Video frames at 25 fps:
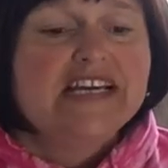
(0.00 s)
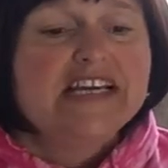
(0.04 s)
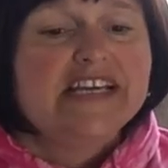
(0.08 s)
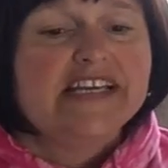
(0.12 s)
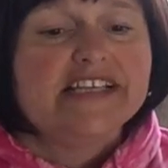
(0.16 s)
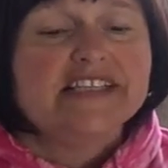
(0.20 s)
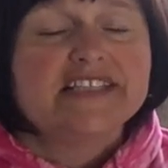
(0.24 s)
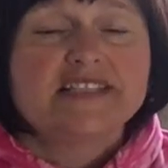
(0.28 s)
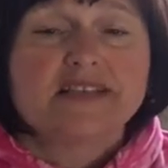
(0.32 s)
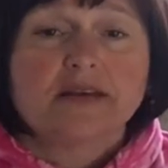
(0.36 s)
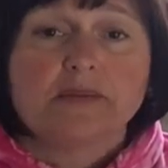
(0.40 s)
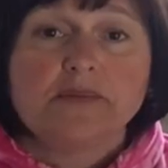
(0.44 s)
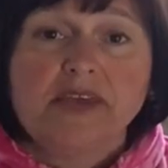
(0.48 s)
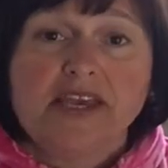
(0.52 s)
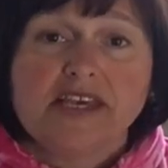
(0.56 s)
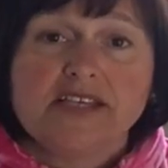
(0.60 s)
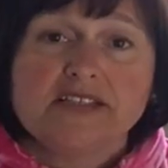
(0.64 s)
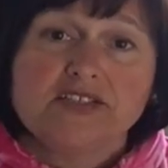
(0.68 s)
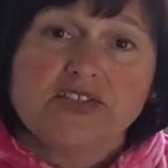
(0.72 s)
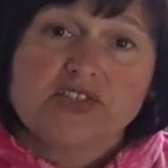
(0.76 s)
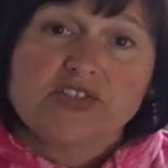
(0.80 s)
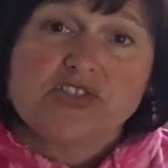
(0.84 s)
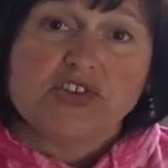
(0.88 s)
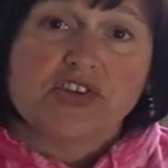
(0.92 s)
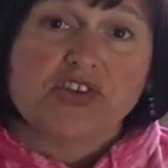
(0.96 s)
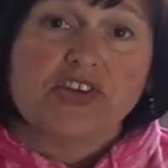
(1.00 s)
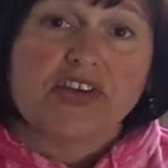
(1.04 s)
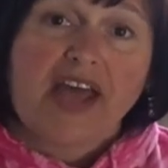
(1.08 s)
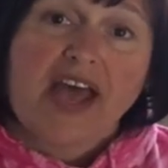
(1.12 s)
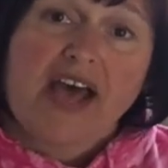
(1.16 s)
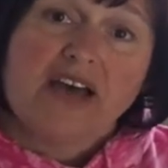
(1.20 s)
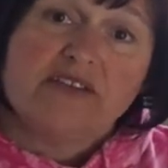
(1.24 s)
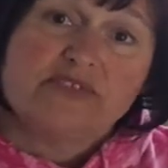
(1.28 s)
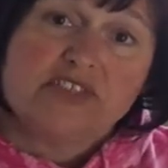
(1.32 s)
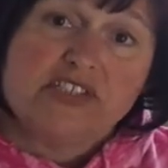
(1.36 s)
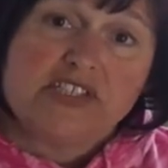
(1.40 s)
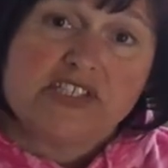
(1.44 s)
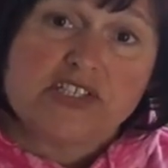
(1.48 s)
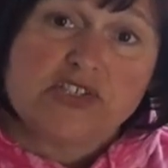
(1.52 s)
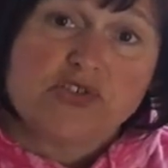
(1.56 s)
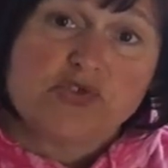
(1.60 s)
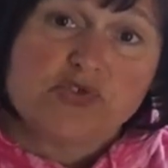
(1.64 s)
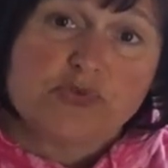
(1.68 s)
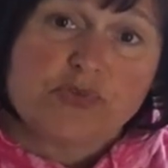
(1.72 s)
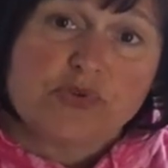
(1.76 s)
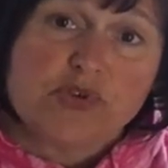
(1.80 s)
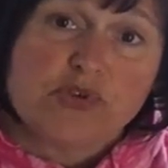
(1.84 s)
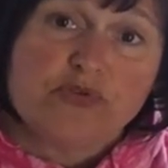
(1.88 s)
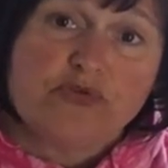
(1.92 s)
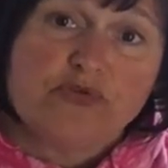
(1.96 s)
In some cases you're going to have to
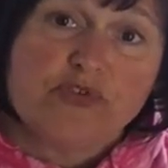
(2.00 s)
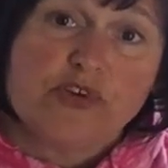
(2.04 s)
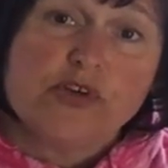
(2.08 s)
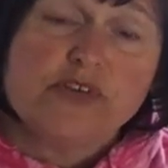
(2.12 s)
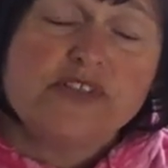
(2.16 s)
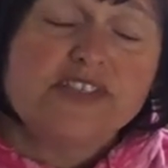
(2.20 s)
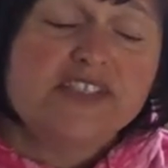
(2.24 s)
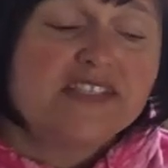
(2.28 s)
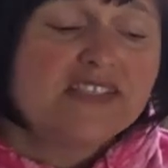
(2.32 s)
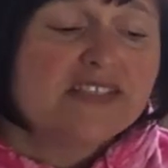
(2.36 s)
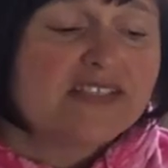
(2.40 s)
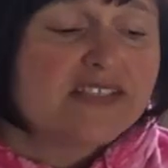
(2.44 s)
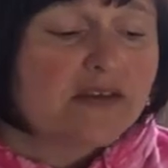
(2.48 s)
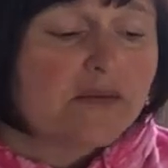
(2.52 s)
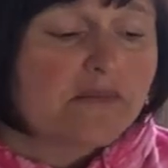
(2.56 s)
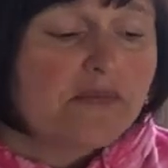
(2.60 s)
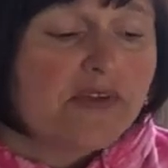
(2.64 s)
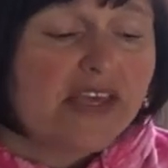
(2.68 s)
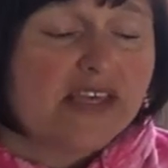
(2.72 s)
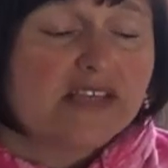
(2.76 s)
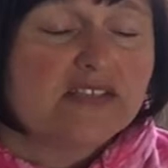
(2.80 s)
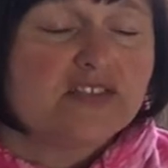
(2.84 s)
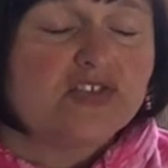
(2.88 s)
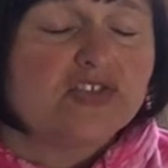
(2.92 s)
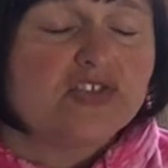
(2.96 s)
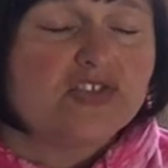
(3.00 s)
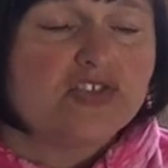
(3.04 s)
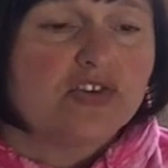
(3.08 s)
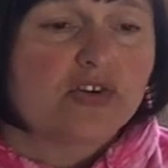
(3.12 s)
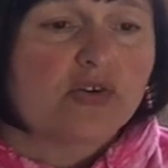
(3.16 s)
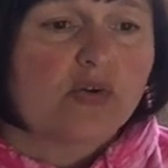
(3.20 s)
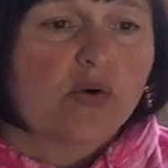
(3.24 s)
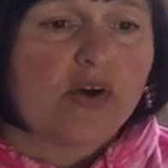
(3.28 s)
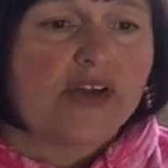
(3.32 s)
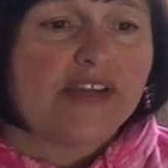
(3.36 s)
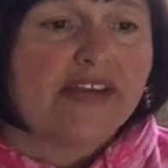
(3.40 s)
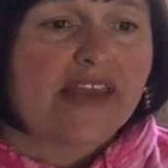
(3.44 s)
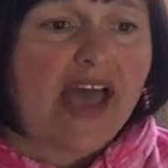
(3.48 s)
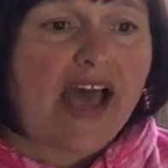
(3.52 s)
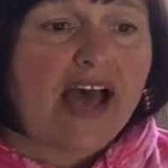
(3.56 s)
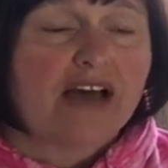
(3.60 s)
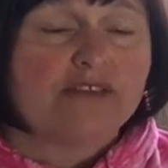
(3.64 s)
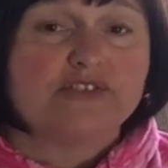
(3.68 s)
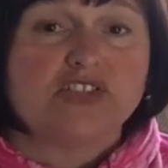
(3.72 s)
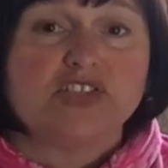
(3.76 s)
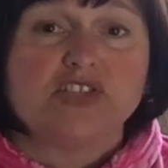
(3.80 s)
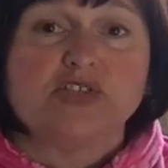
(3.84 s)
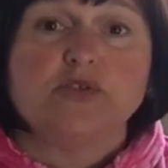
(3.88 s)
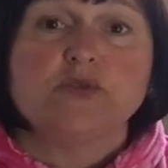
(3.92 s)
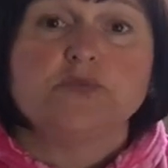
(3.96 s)
distribute first. In some cases you're going to
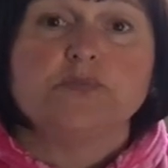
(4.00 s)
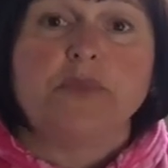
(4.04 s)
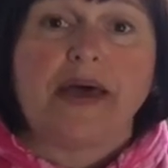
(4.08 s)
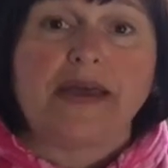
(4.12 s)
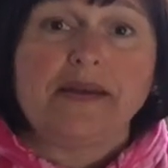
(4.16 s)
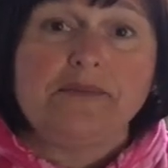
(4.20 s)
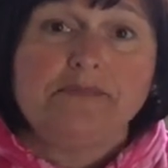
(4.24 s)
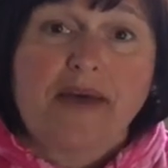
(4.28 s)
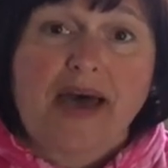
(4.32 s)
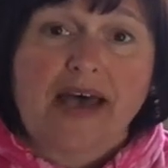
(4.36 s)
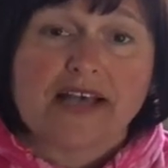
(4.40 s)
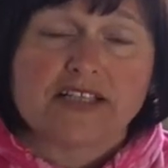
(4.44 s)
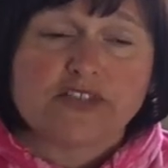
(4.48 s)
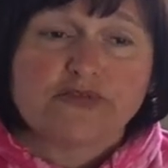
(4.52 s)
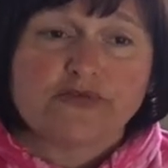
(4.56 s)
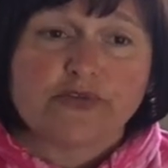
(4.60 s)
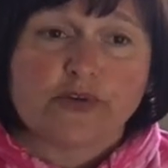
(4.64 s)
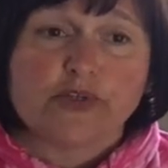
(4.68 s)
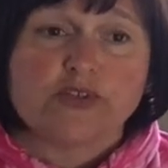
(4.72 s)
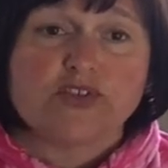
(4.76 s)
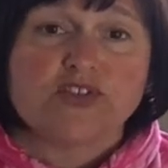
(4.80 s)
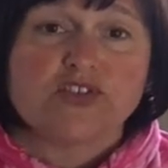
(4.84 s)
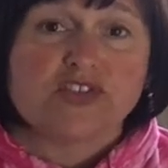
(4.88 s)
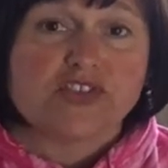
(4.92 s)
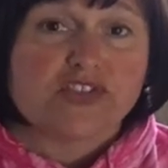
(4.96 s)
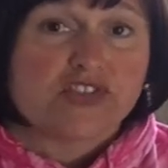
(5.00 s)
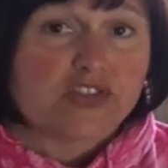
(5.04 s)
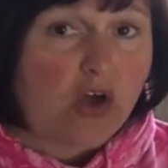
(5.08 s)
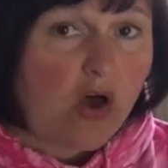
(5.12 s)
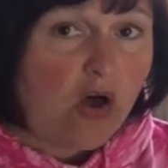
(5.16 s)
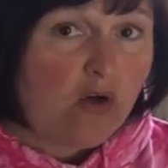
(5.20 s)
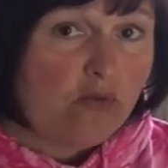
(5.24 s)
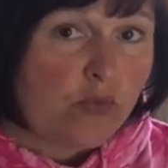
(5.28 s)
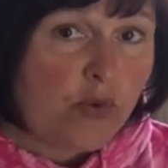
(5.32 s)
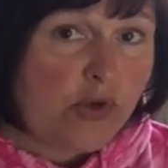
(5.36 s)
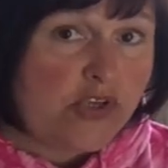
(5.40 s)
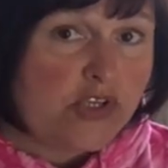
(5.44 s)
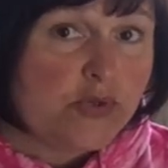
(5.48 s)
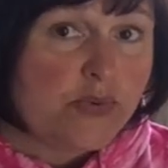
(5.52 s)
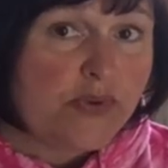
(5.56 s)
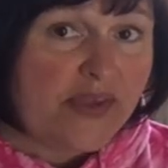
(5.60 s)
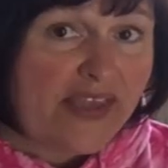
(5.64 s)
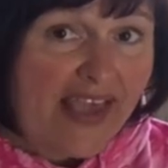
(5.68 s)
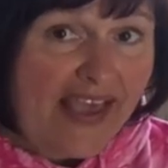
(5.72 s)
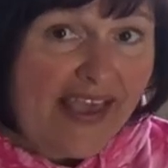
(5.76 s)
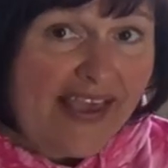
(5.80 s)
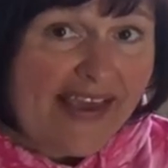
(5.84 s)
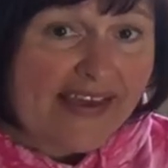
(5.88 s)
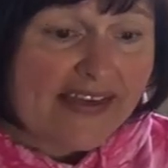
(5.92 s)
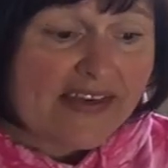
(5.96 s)
have to use BEDMAS first to solve what you
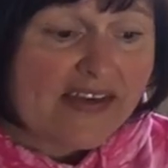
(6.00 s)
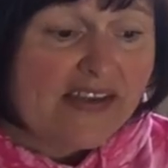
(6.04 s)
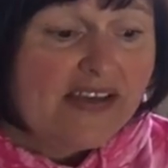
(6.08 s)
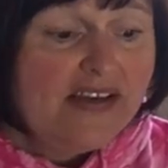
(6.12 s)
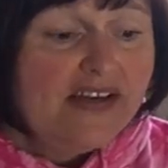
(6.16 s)
can,